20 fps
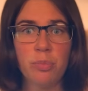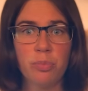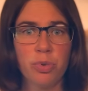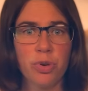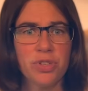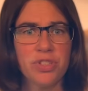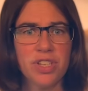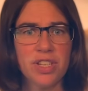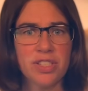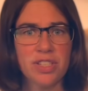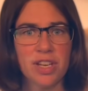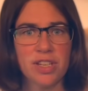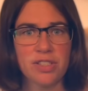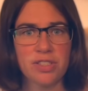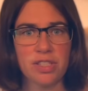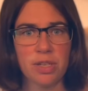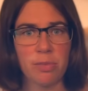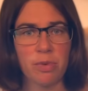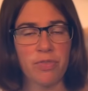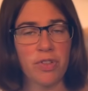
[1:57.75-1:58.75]
Princess has
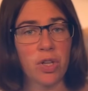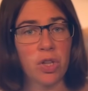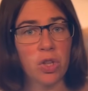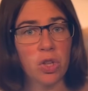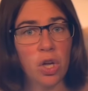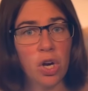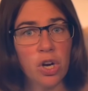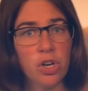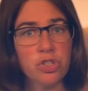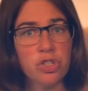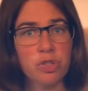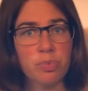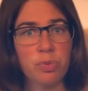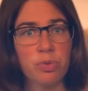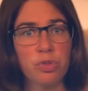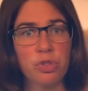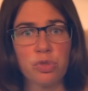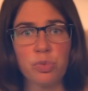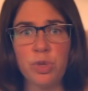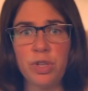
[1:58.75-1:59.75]
some of the largest
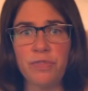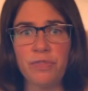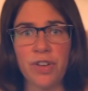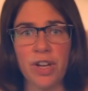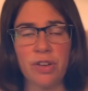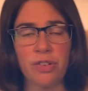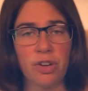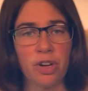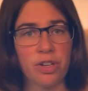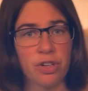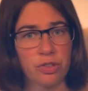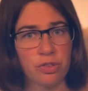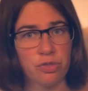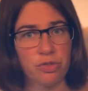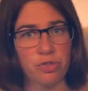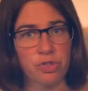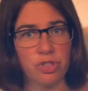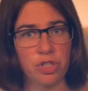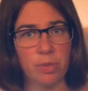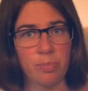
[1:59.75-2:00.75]
pools we've found on a
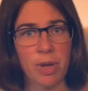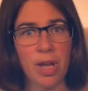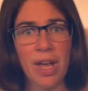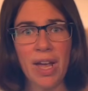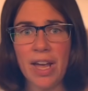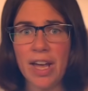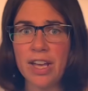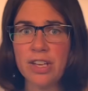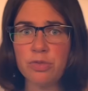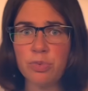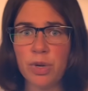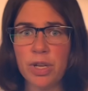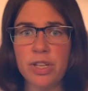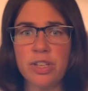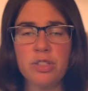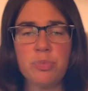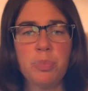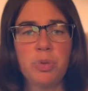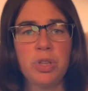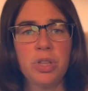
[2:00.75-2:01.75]
cruise ship, as well
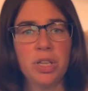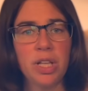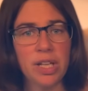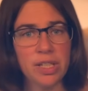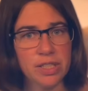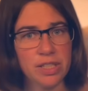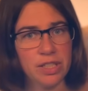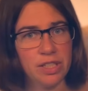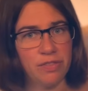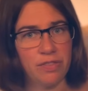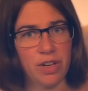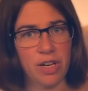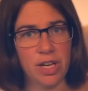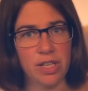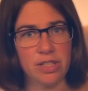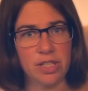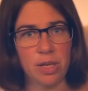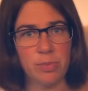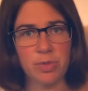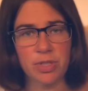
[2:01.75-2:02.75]
as plenty of
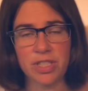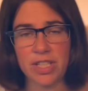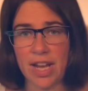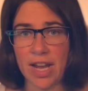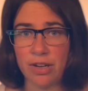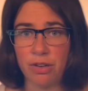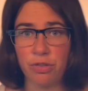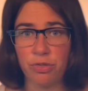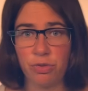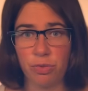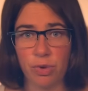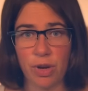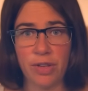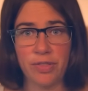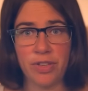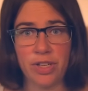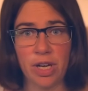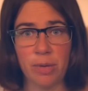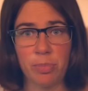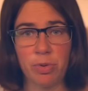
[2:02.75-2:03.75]
hot tubs scattered
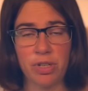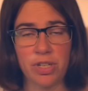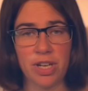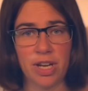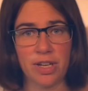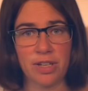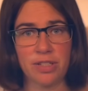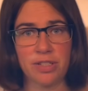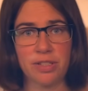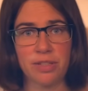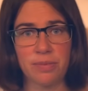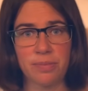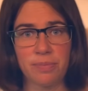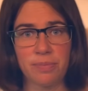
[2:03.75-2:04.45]
throughout the upper decks.